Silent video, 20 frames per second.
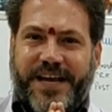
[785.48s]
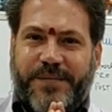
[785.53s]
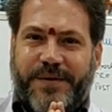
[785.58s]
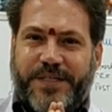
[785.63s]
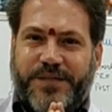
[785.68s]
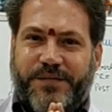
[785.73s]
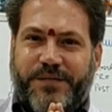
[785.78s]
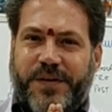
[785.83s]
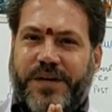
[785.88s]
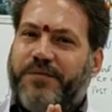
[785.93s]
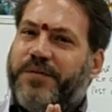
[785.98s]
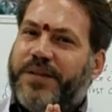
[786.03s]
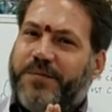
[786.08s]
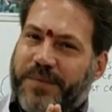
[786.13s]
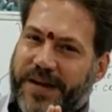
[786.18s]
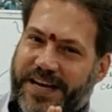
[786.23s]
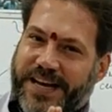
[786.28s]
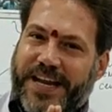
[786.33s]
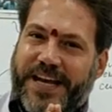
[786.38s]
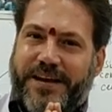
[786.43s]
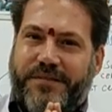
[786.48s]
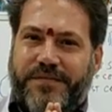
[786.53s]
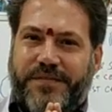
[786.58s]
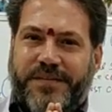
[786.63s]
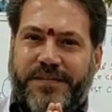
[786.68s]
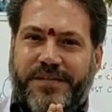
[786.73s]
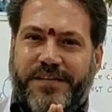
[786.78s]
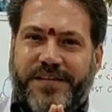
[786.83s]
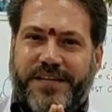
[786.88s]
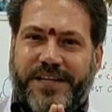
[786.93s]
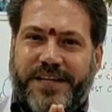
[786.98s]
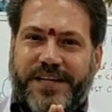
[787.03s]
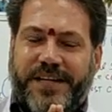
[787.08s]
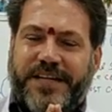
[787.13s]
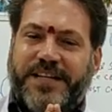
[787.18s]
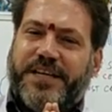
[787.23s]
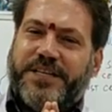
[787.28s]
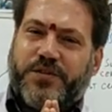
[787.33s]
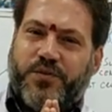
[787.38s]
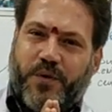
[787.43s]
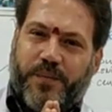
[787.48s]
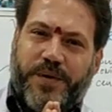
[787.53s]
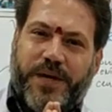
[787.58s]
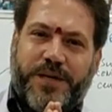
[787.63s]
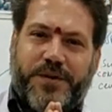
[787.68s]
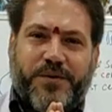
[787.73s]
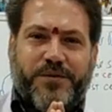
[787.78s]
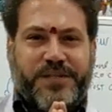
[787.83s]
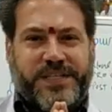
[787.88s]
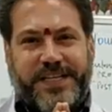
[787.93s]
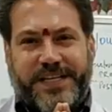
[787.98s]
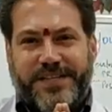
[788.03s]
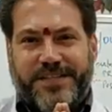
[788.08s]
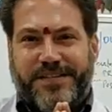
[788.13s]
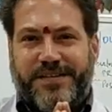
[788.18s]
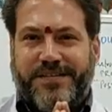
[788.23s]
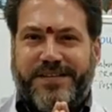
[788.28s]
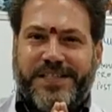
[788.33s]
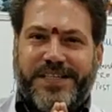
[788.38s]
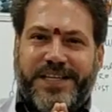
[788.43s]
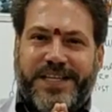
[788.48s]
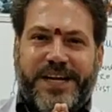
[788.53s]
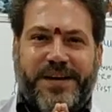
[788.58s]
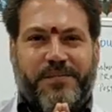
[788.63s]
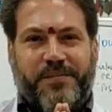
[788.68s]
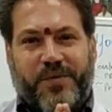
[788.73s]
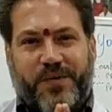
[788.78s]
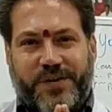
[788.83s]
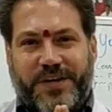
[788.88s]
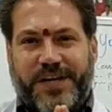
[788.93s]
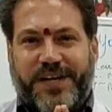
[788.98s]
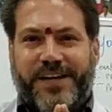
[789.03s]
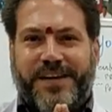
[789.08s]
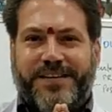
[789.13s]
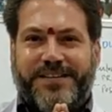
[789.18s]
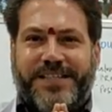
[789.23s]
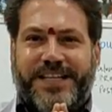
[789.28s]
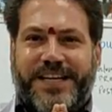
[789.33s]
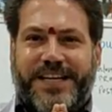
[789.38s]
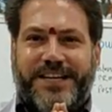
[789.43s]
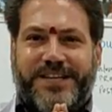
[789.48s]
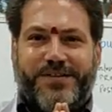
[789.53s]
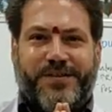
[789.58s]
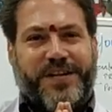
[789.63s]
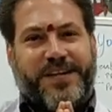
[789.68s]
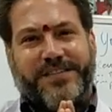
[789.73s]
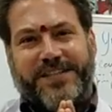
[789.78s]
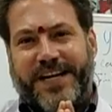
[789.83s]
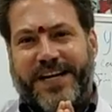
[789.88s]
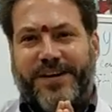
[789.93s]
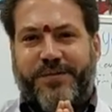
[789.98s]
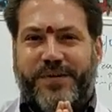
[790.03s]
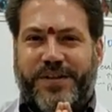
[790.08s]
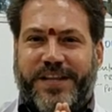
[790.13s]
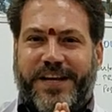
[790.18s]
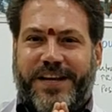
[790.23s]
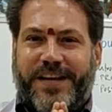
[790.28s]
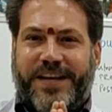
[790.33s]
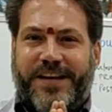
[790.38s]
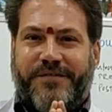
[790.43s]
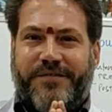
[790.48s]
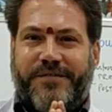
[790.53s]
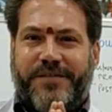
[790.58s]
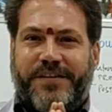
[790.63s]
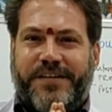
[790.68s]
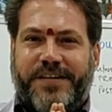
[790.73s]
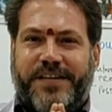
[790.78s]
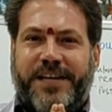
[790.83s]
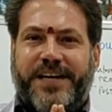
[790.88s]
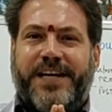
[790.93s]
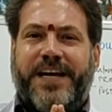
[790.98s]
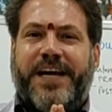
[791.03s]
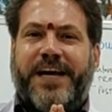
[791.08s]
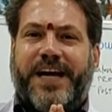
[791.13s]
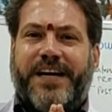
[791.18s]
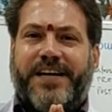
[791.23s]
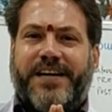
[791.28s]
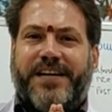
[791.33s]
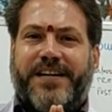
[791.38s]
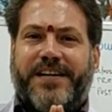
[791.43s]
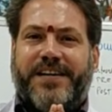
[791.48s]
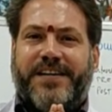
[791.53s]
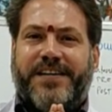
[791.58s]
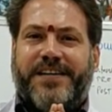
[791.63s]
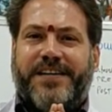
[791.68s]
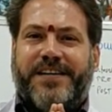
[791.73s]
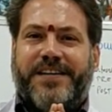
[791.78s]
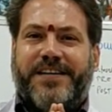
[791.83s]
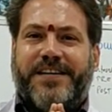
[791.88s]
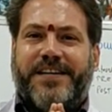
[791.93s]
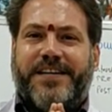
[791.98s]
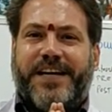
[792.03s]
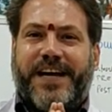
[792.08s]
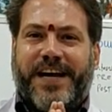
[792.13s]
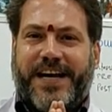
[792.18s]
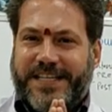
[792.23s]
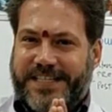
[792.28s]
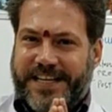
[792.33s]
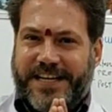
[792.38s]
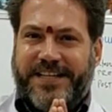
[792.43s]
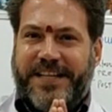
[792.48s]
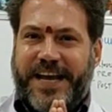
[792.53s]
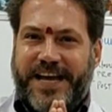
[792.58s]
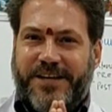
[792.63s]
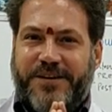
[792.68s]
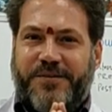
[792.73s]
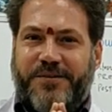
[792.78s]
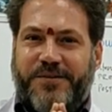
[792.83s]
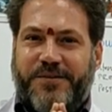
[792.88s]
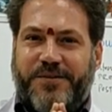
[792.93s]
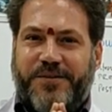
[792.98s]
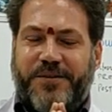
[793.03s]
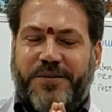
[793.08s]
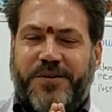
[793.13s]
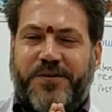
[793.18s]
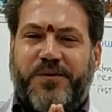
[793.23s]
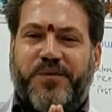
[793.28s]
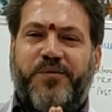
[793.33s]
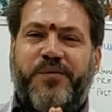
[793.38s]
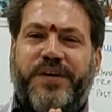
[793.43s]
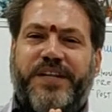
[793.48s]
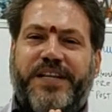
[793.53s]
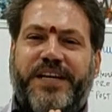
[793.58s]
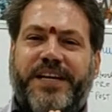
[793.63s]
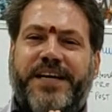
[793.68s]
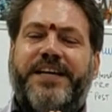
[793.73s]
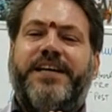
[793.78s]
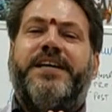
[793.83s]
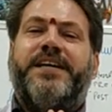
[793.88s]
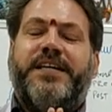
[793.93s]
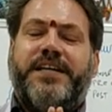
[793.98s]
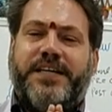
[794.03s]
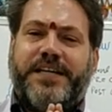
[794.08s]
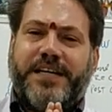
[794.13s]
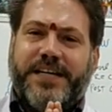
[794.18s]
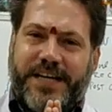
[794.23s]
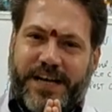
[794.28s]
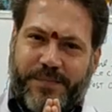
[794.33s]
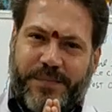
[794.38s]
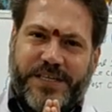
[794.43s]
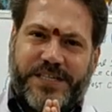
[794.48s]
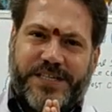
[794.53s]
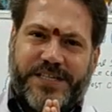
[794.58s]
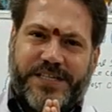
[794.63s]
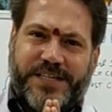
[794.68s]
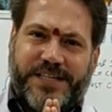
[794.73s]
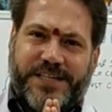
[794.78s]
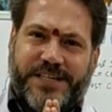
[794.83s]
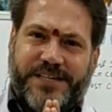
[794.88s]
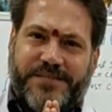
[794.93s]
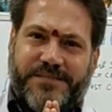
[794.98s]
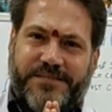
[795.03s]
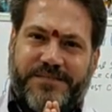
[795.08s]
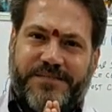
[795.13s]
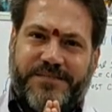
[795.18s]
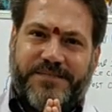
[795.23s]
hemisphere with my left, the somatosensory and motor areas on the right with the left, I say thank you to you with a namaste.